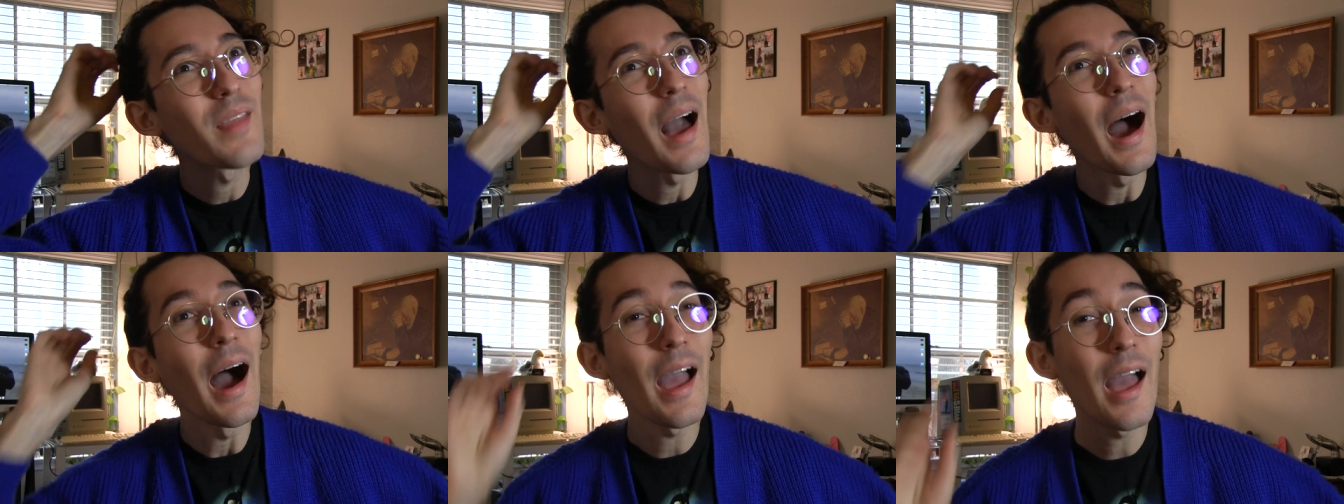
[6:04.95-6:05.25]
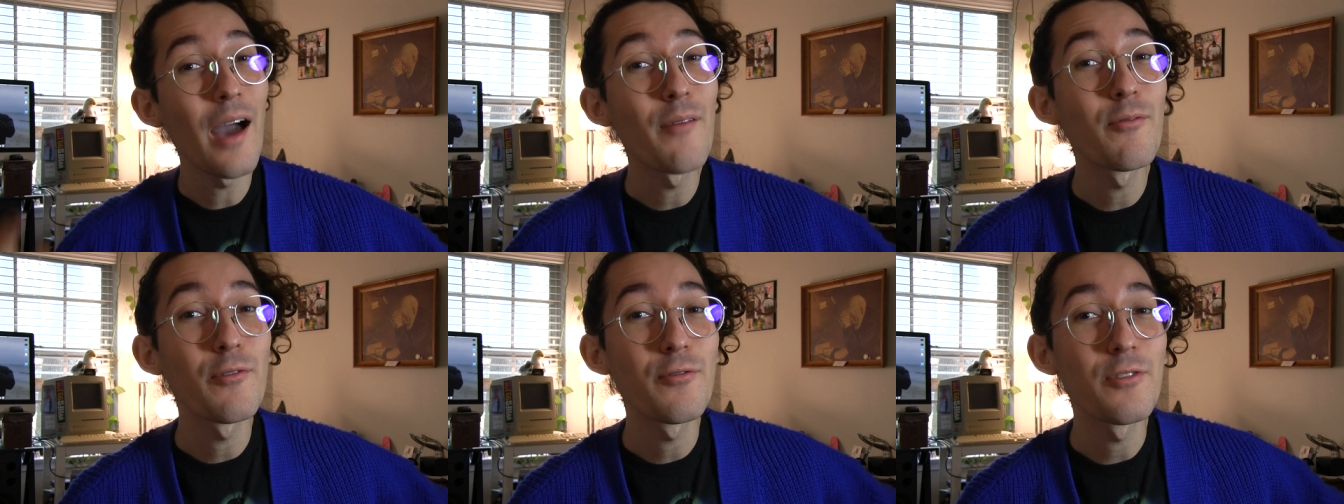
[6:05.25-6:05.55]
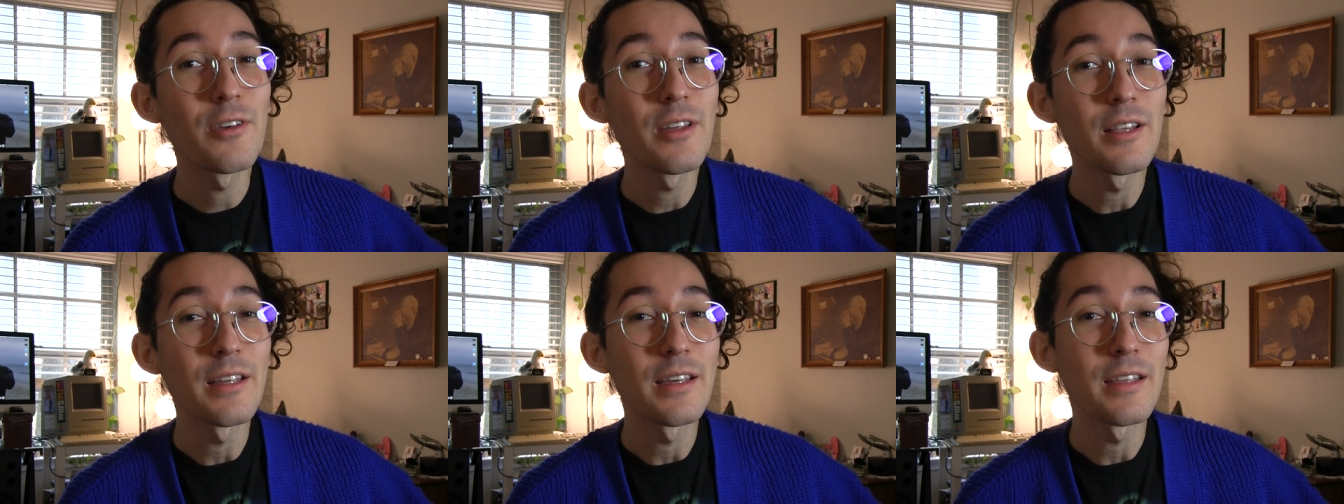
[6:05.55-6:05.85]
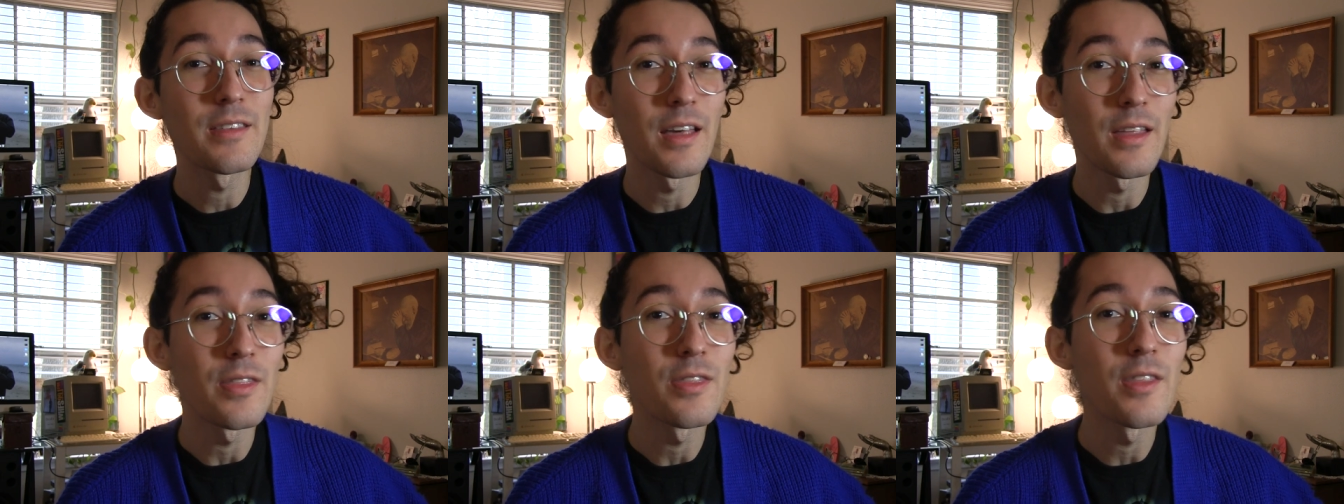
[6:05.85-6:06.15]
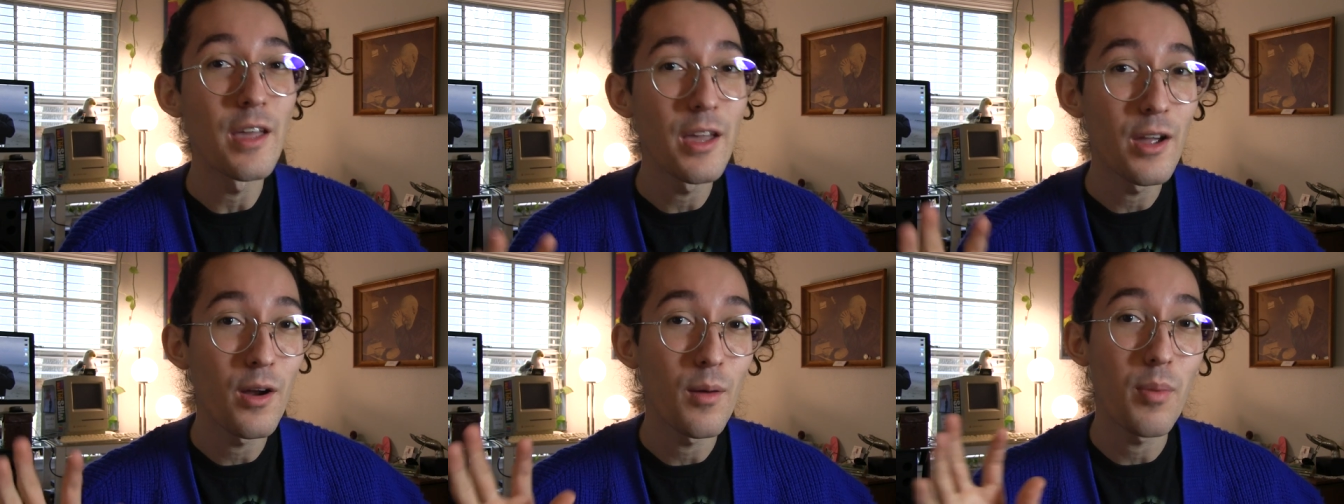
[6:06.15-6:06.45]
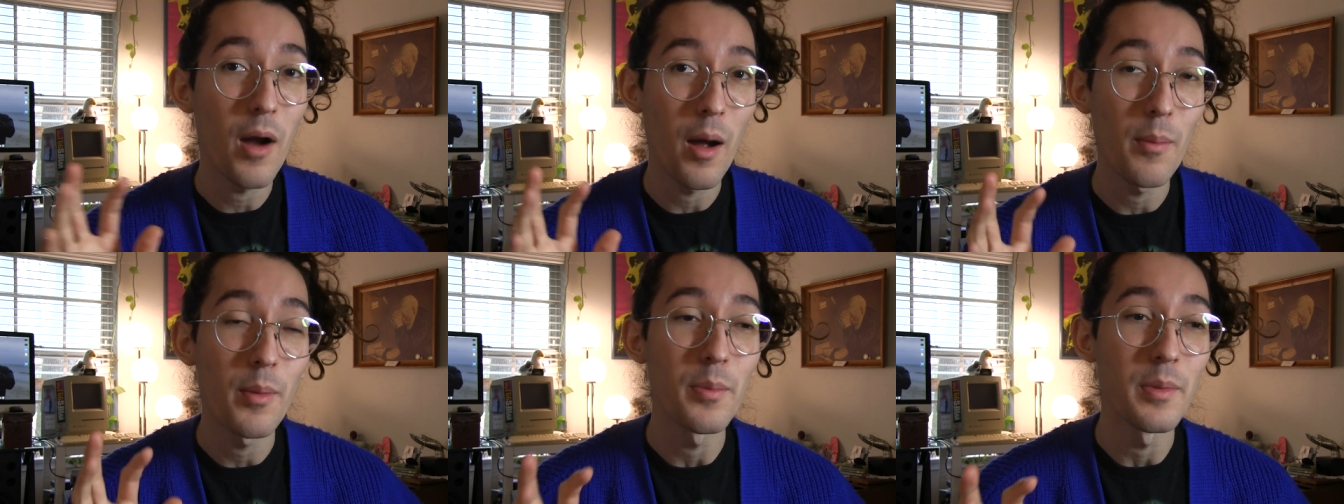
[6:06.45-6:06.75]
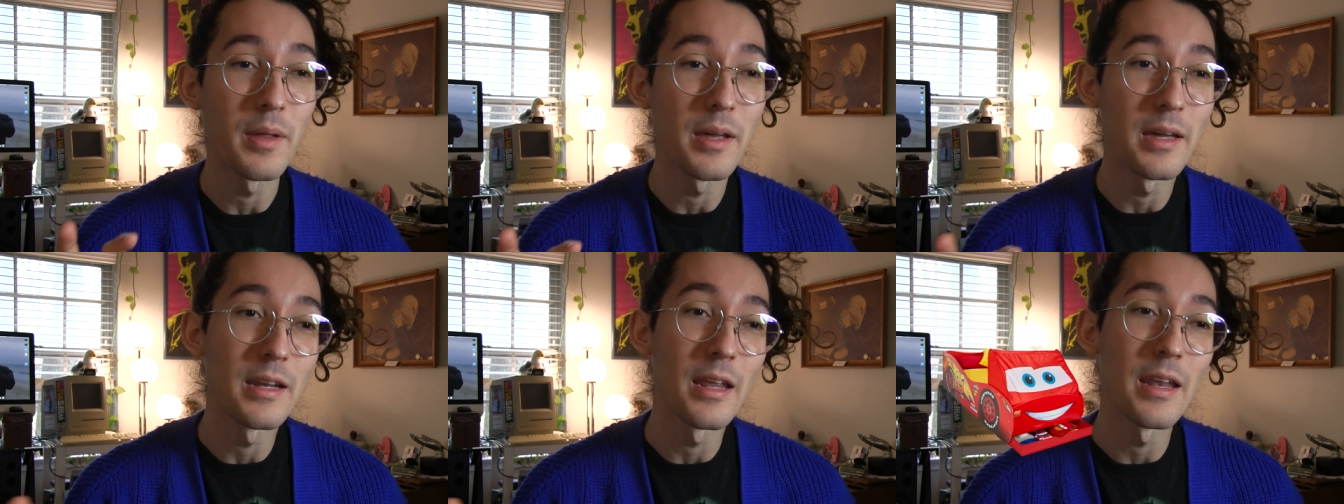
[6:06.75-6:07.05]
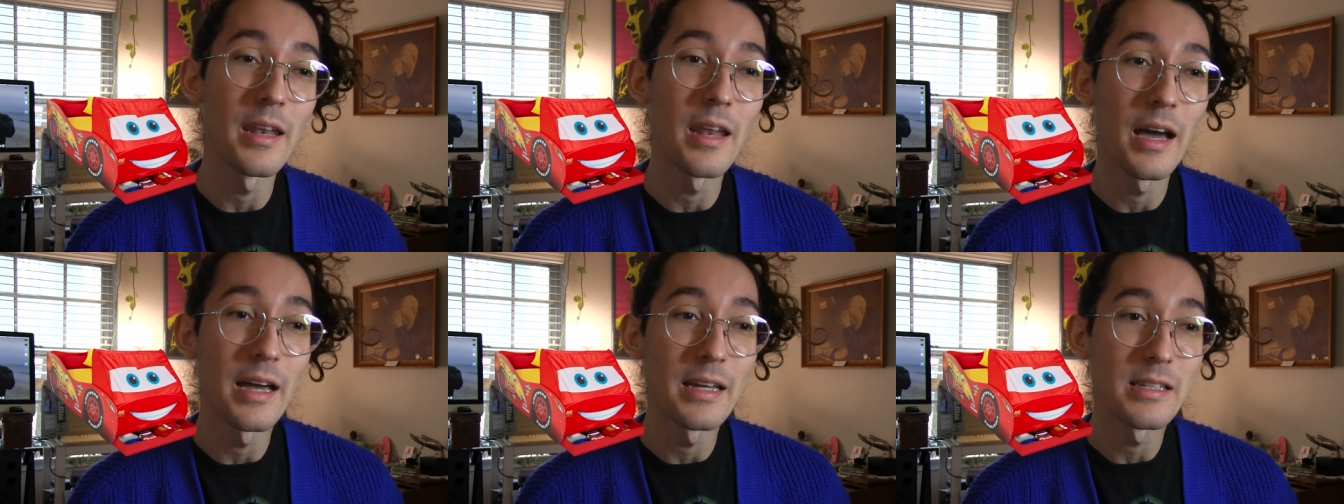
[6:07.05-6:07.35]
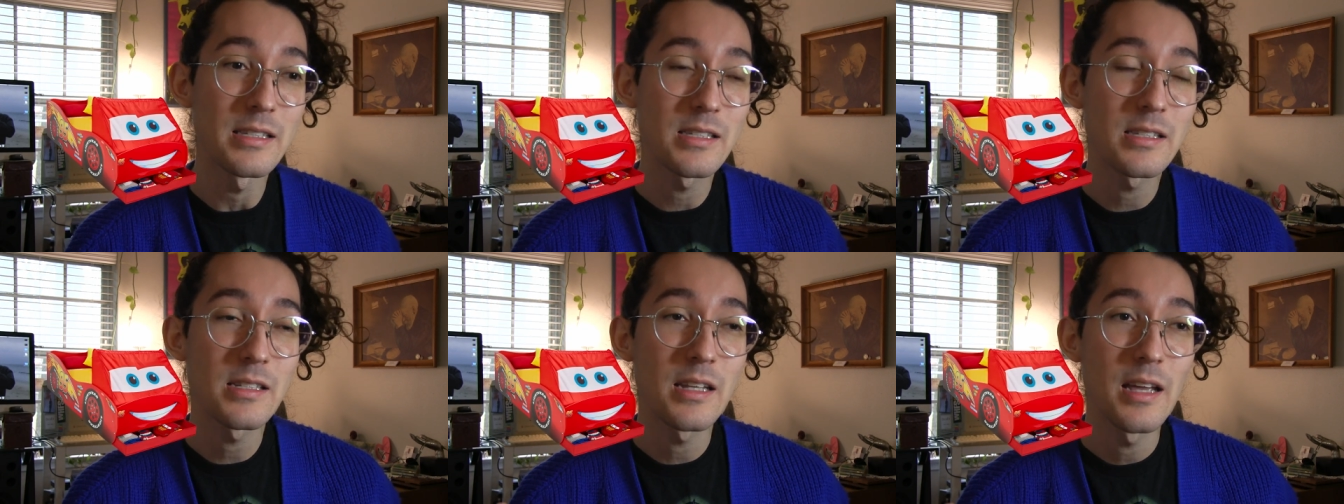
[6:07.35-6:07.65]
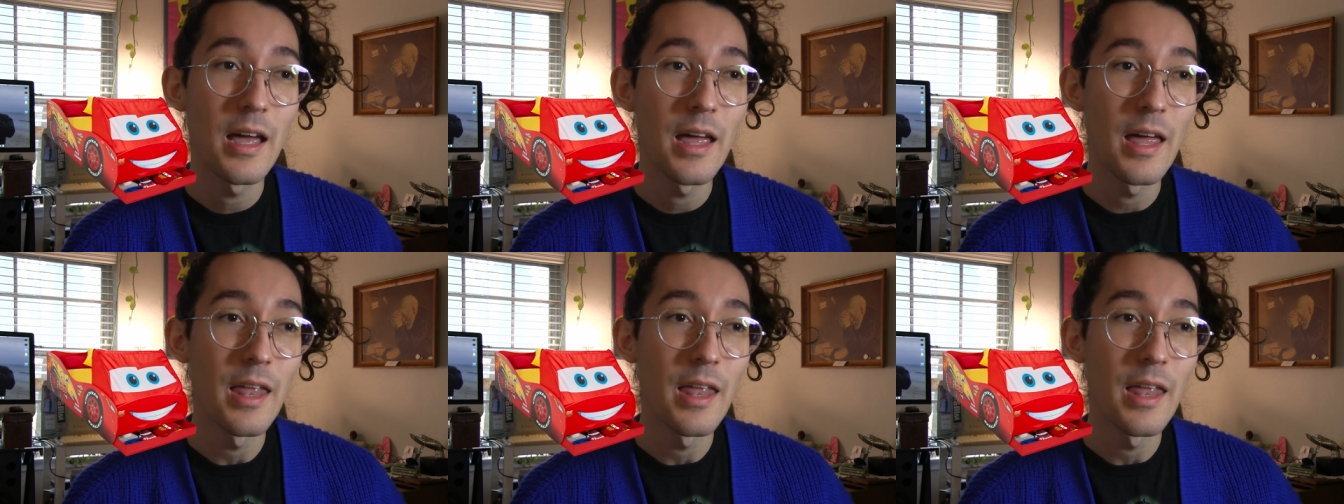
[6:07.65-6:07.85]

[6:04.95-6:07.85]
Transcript: I have a feeling that they are probably in a nice